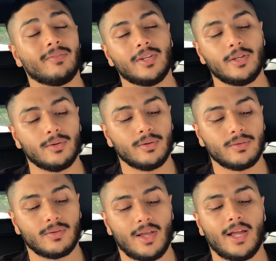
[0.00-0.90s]

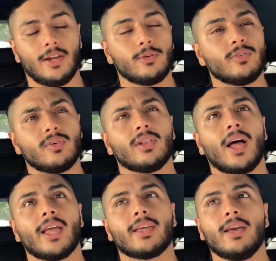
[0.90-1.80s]
videos, and I do feel
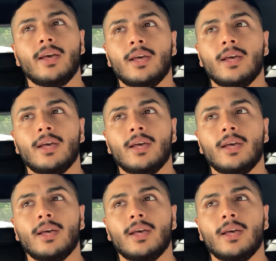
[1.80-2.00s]
like